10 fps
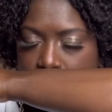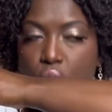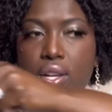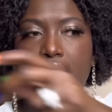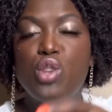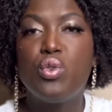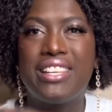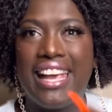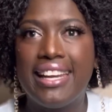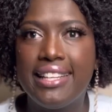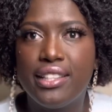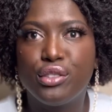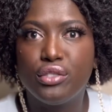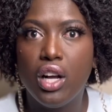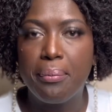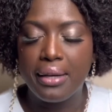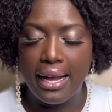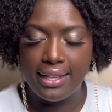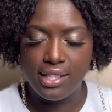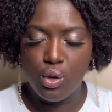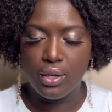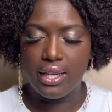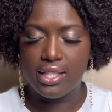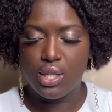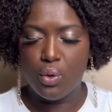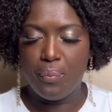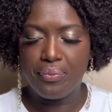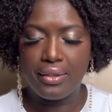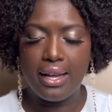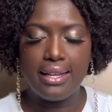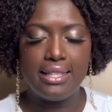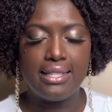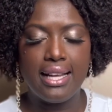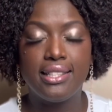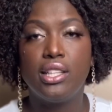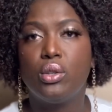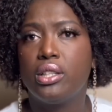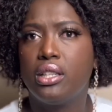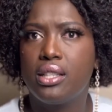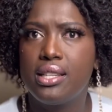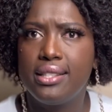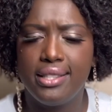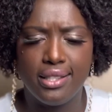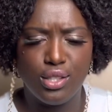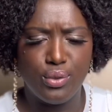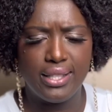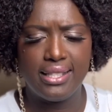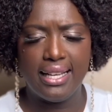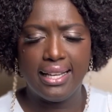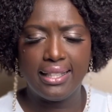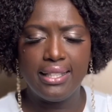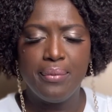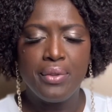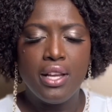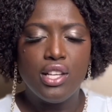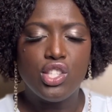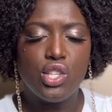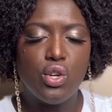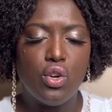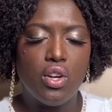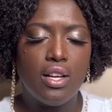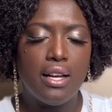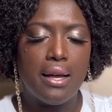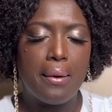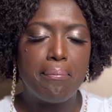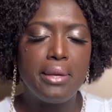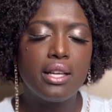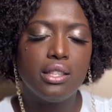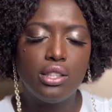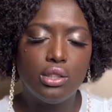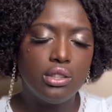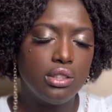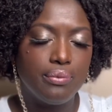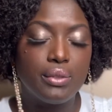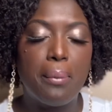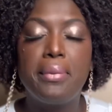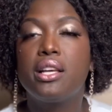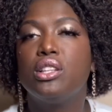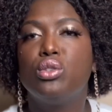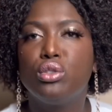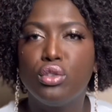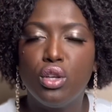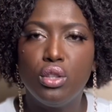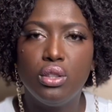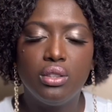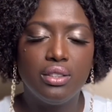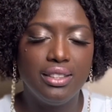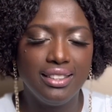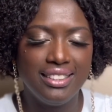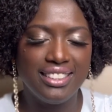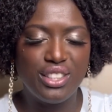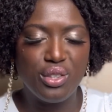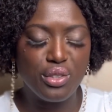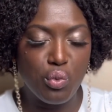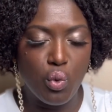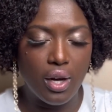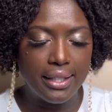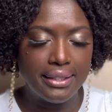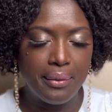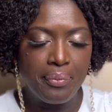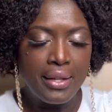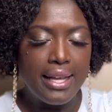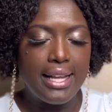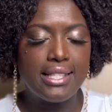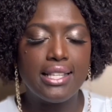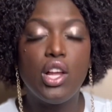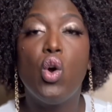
okay, you get in the rum, guys. Okay, so I decided to look it up because I need to know exactly. So, Mica Doro 1, it's an